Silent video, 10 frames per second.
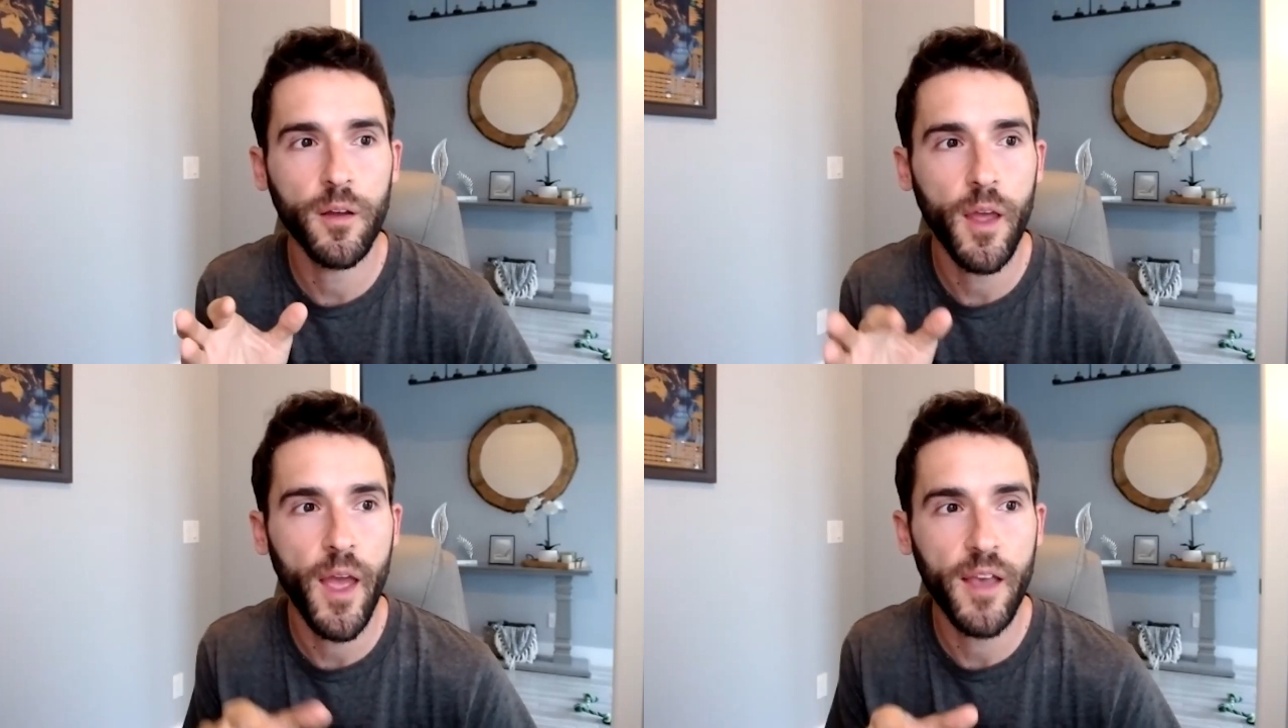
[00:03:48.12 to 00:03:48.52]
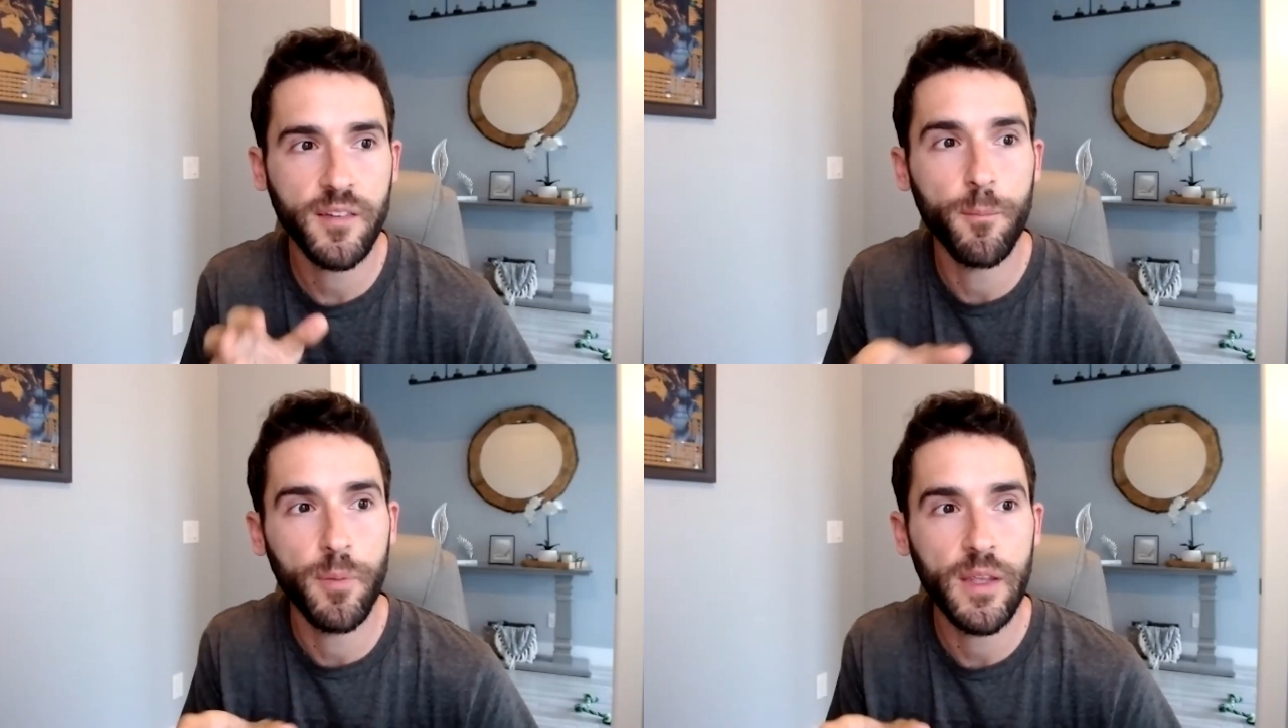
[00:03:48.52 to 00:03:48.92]

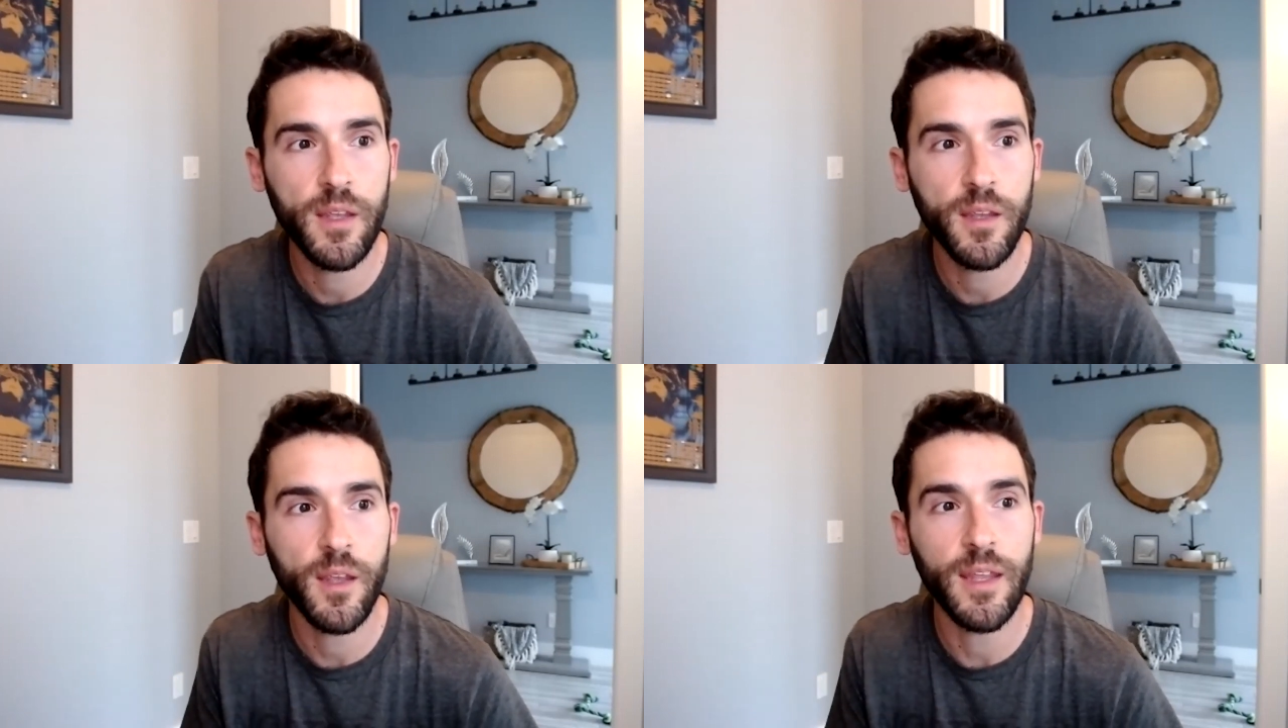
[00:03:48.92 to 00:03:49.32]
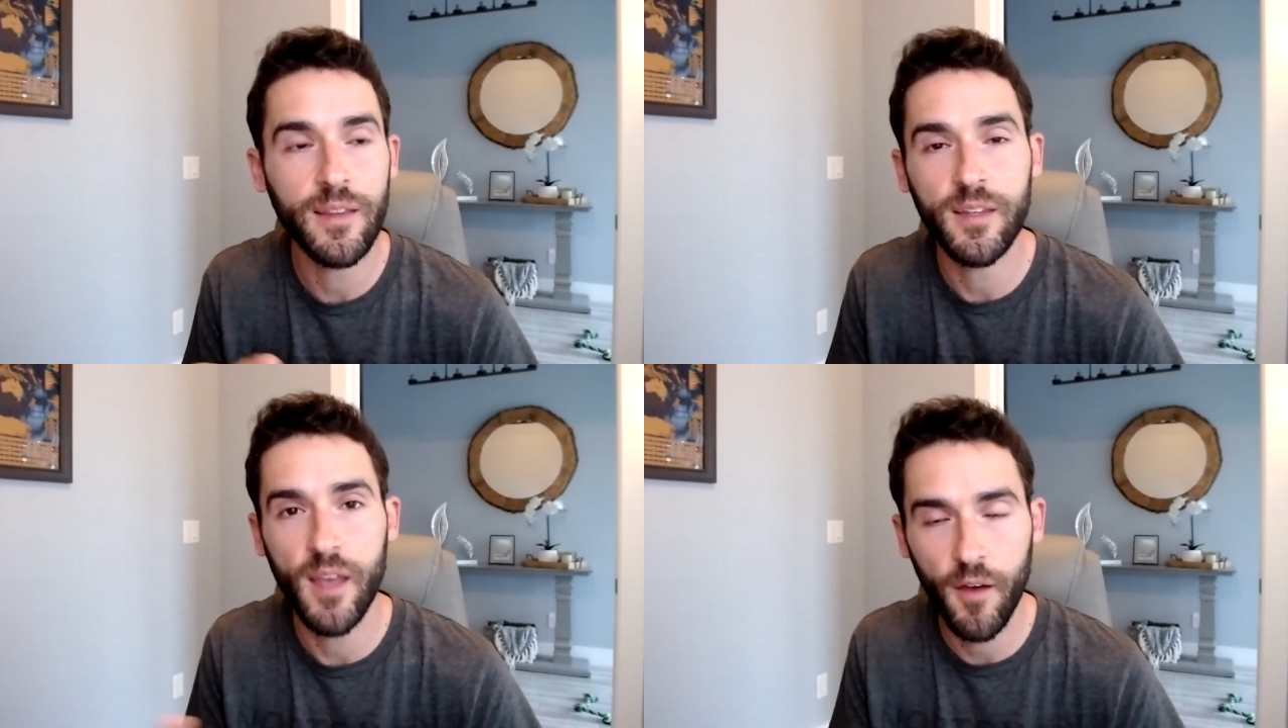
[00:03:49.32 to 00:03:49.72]
S&P
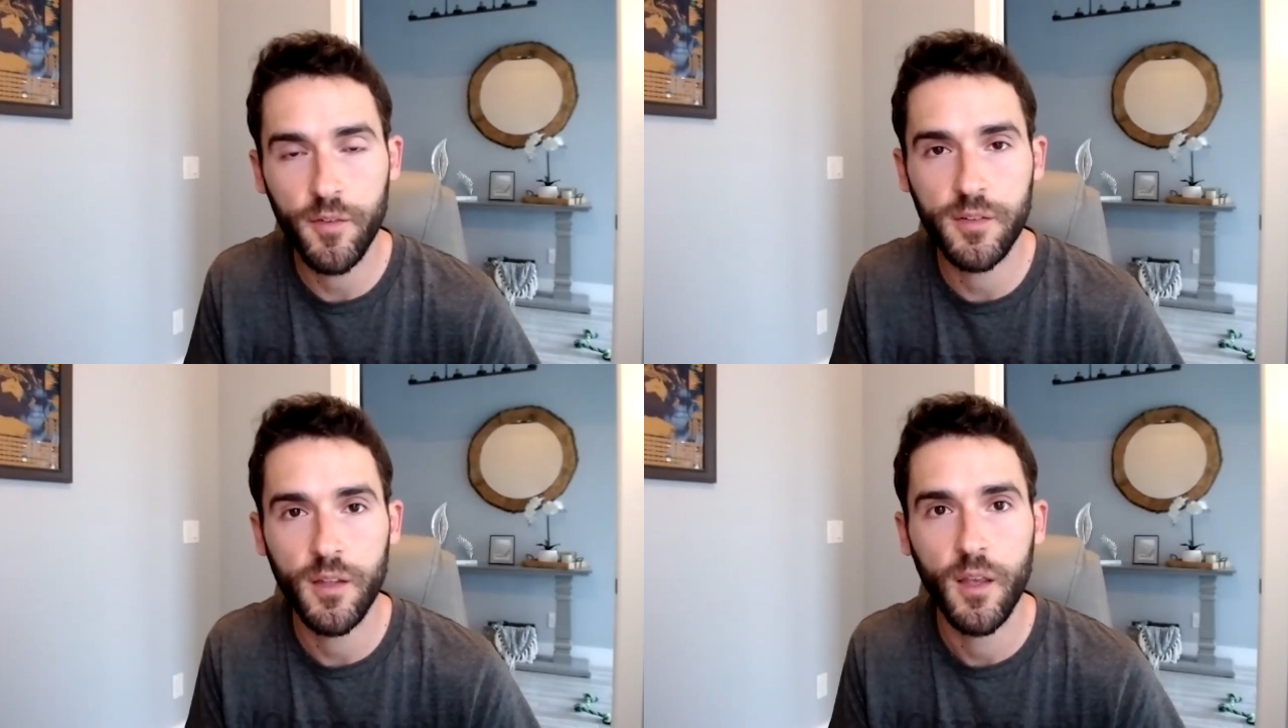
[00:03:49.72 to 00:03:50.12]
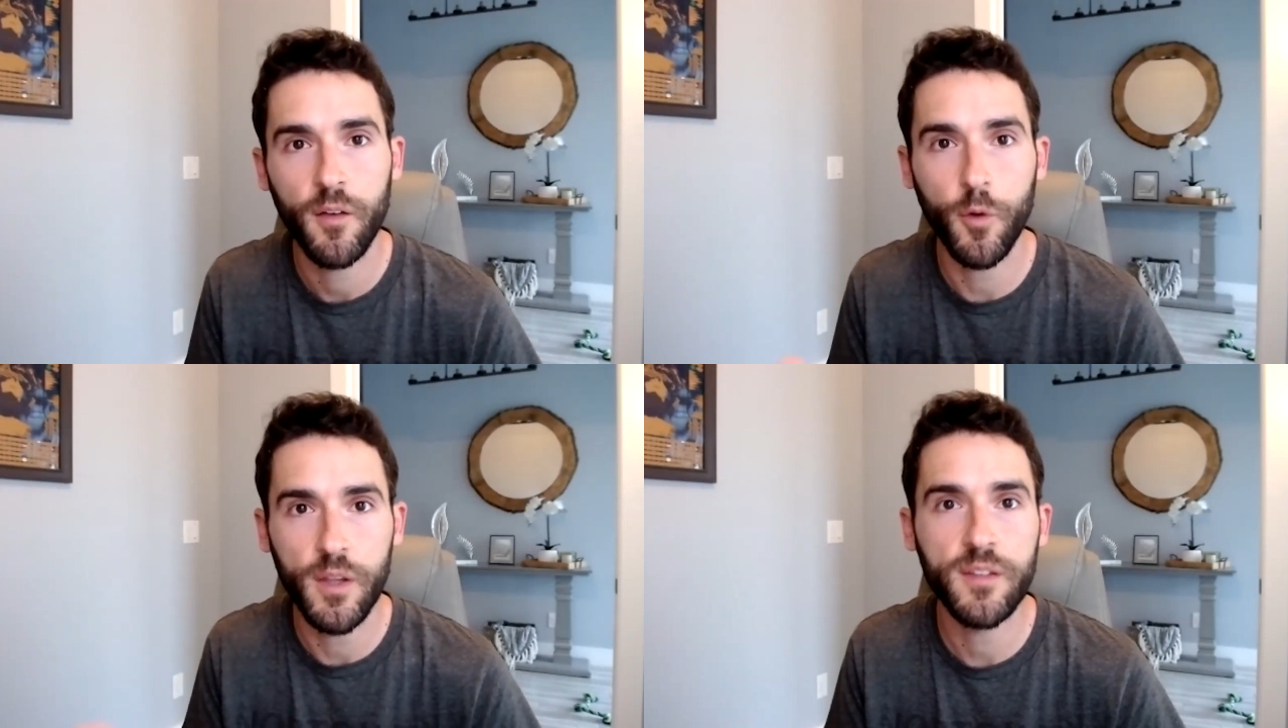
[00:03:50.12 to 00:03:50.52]
ETFs
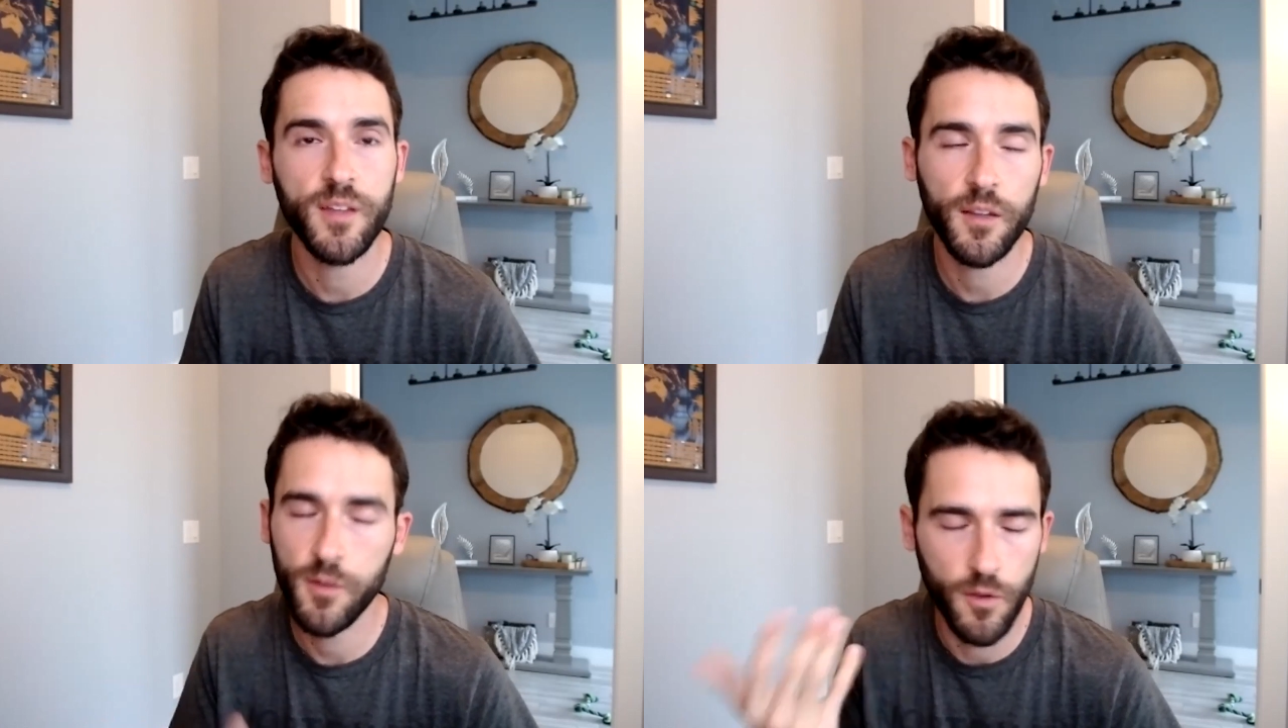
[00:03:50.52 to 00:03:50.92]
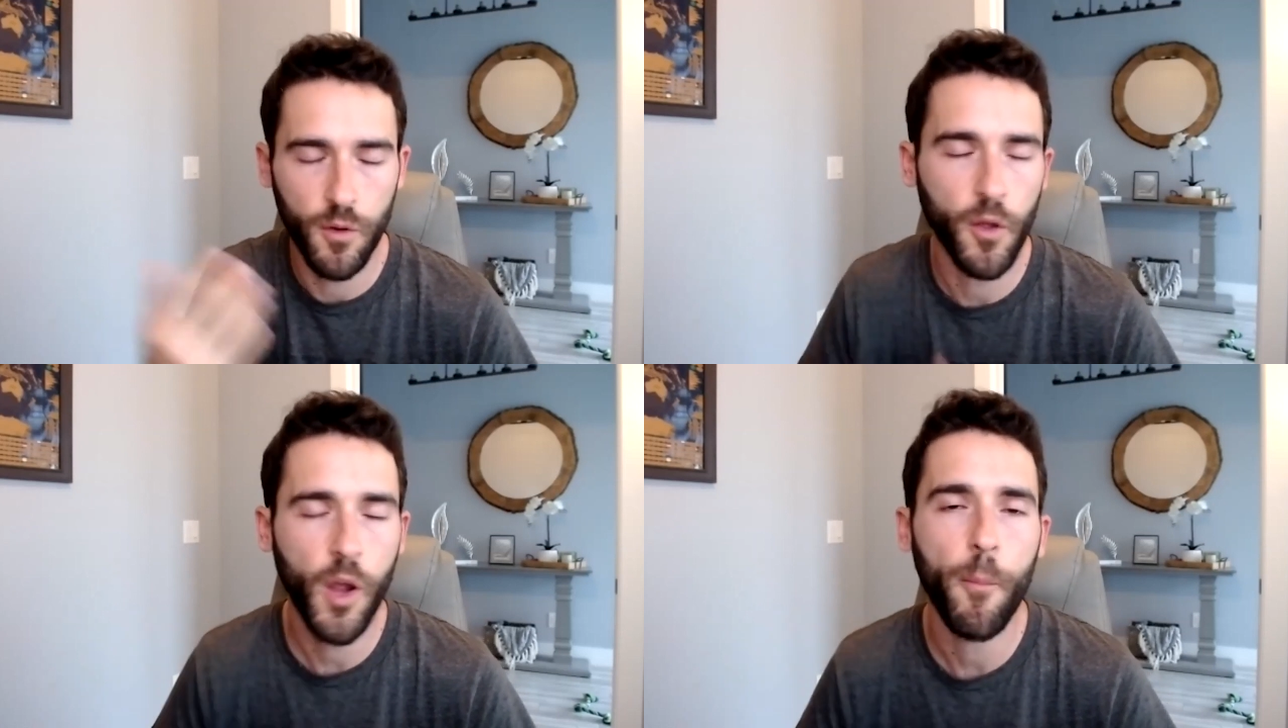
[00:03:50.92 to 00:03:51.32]
for each sector,
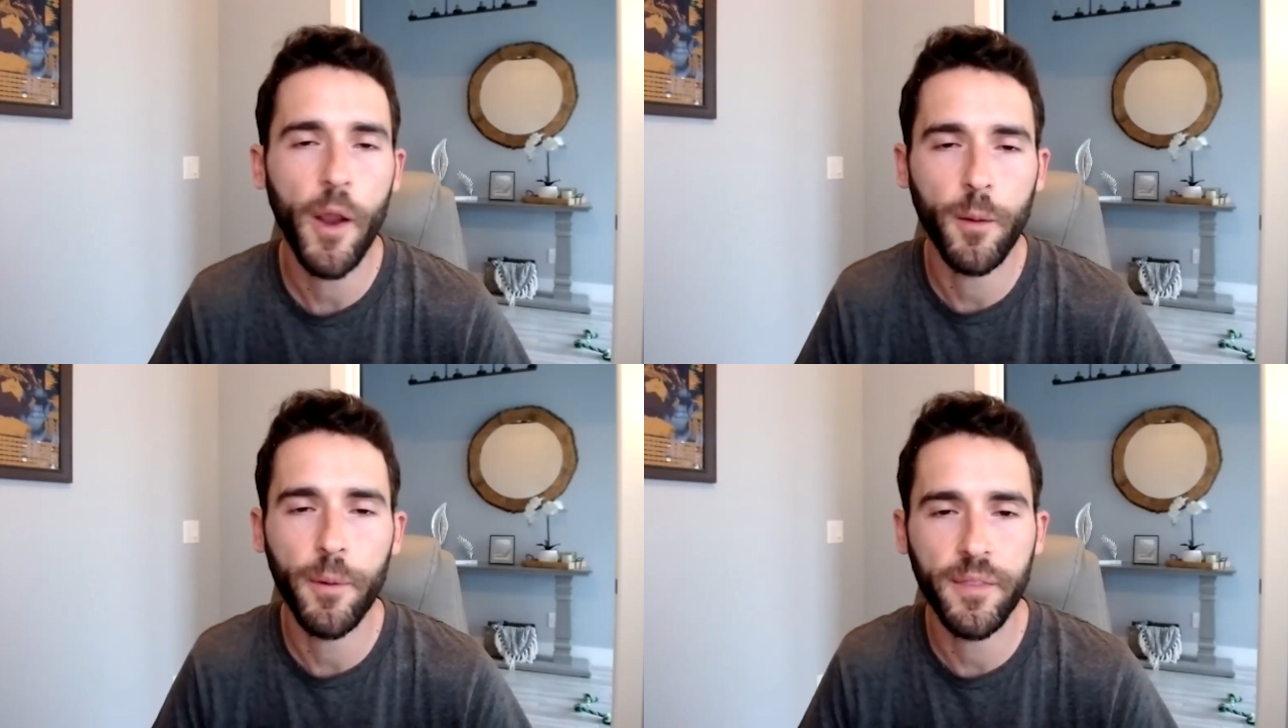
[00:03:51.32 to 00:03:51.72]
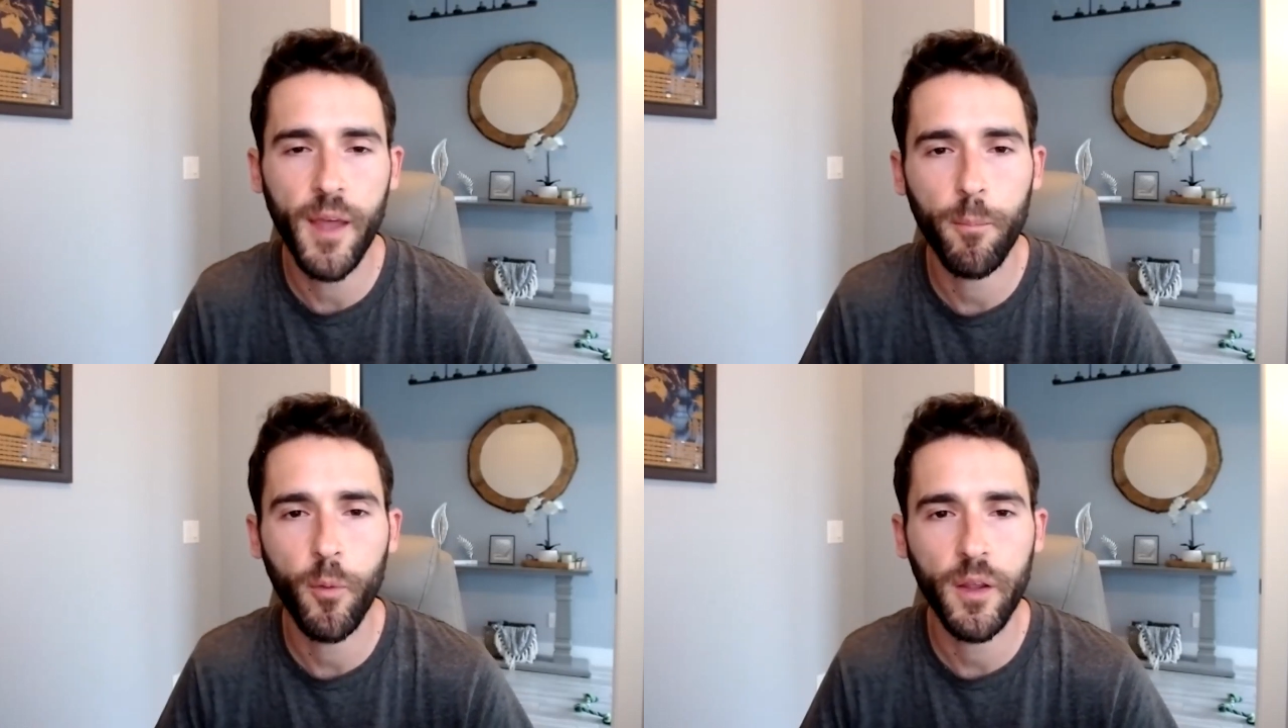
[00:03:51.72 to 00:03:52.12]
they'll come right up at
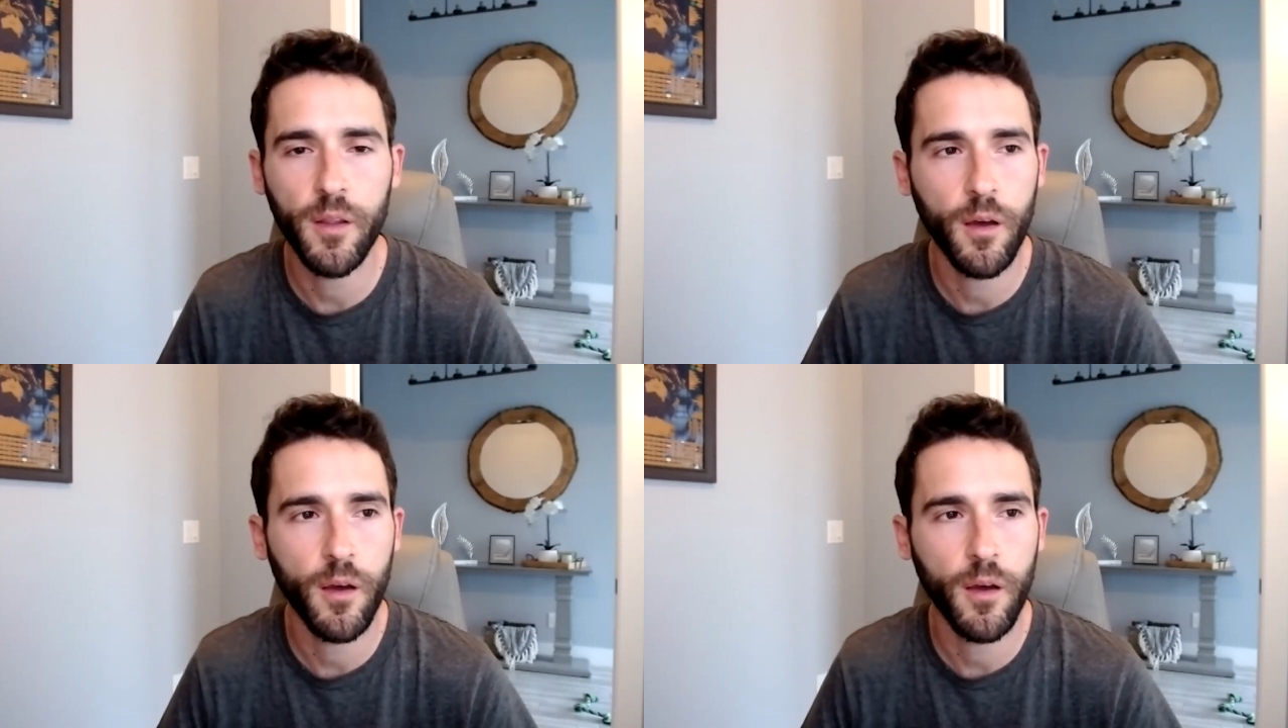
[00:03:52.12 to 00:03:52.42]
that point.